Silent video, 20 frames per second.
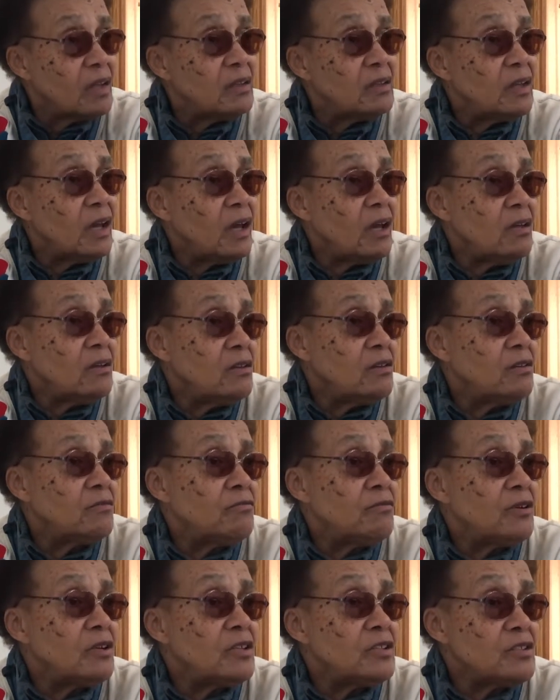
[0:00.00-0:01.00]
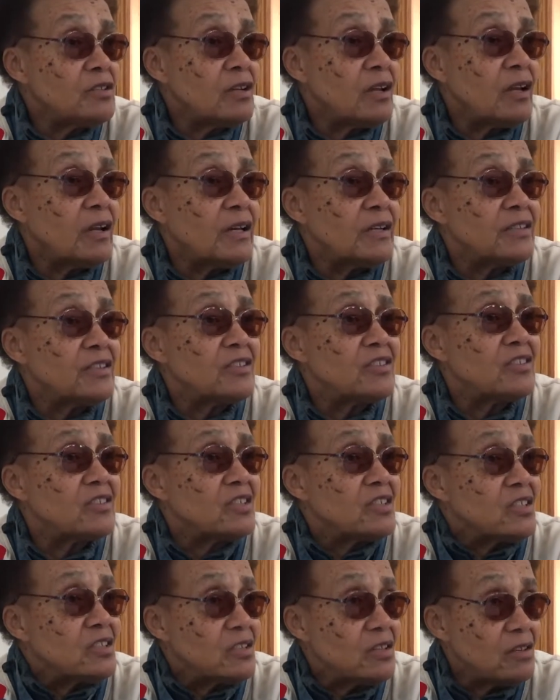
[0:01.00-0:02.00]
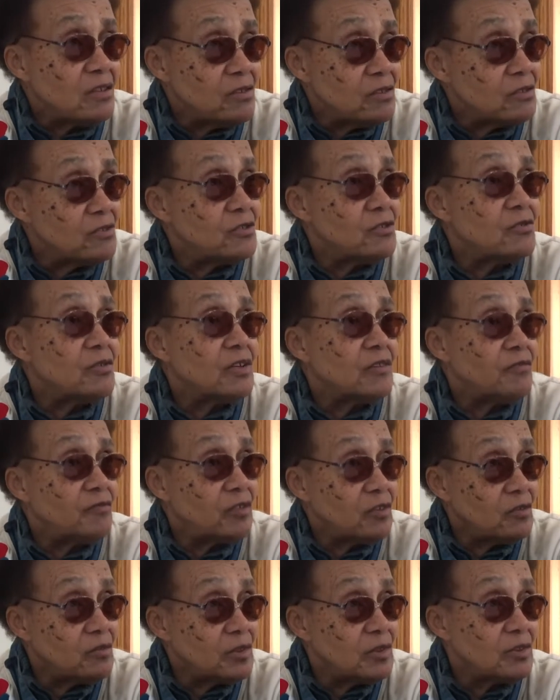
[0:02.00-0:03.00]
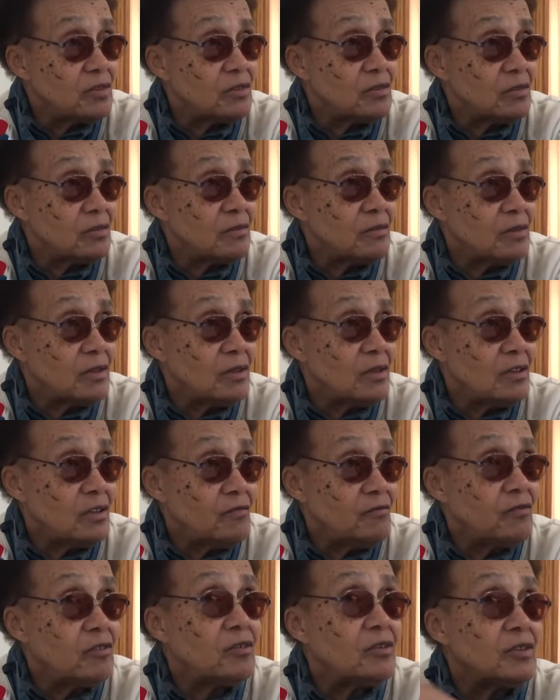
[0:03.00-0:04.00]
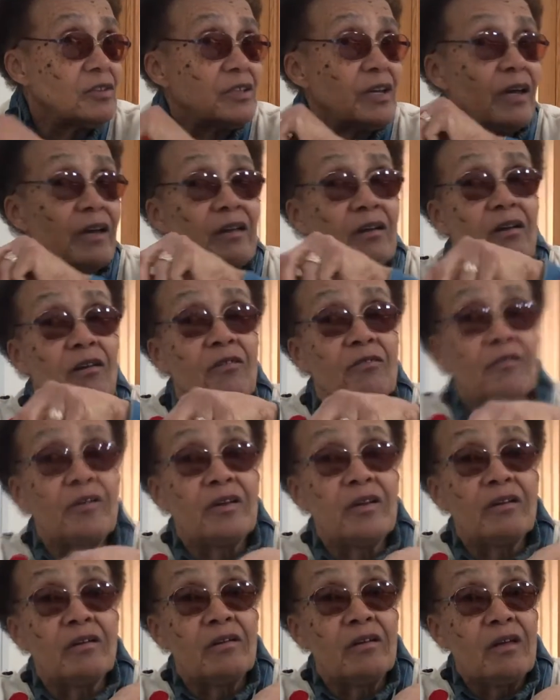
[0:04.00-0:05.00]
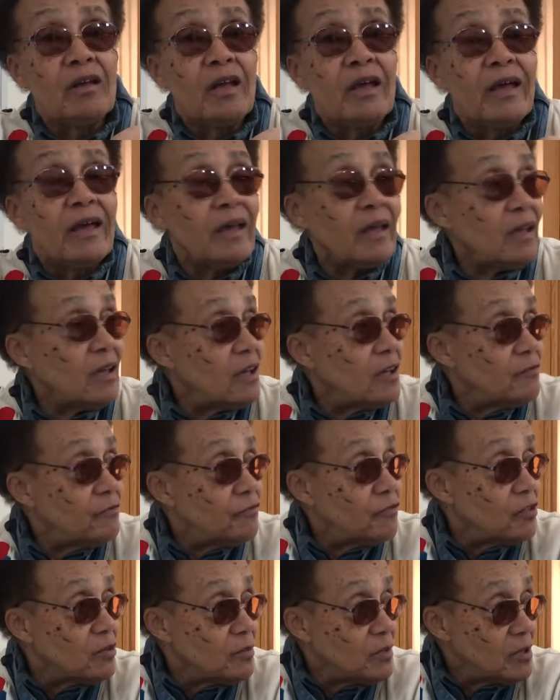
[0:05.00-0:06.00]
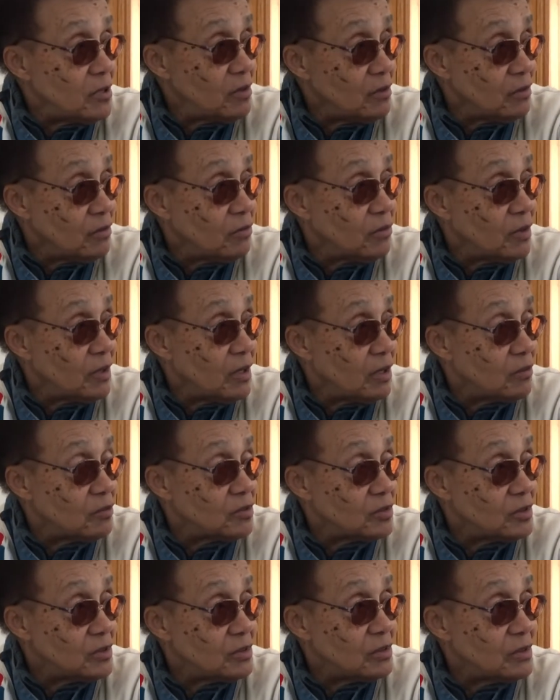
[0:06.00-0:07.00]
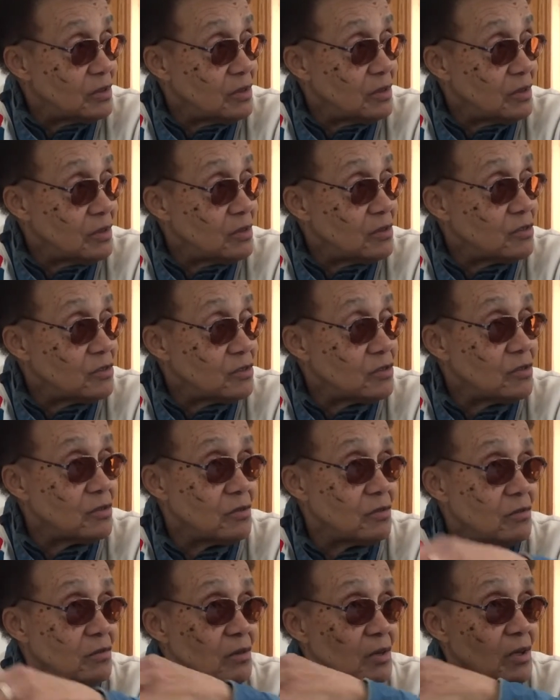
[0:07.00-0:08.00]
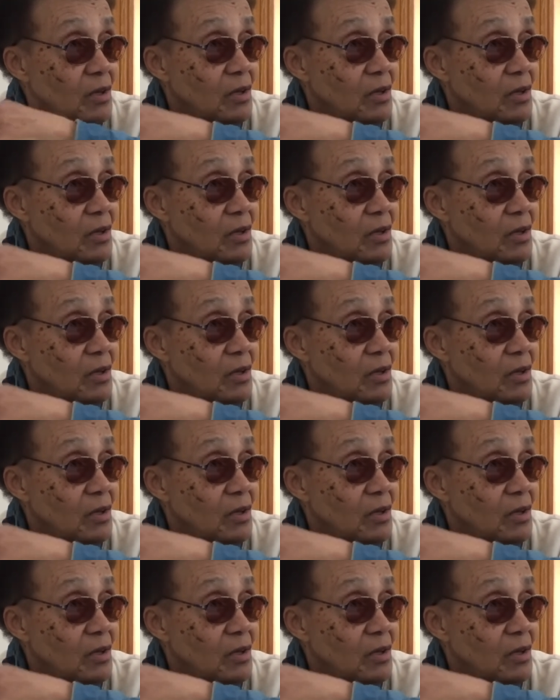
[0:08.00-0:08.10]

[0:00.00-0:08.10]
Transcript: The religion classes continued to influence the influence I had already had from here when I was in school.